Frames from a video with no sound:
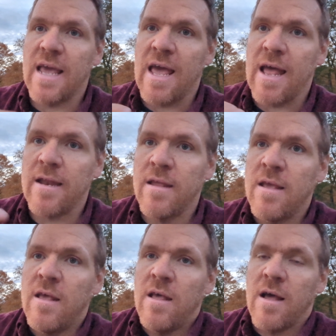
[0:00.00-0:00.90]
and
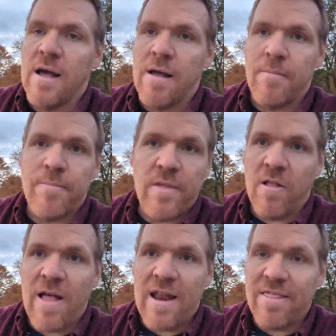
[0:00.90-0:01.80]
um,
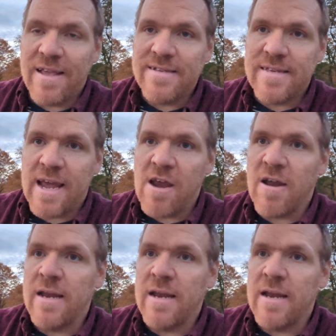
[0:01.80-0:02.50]
a lot of things there.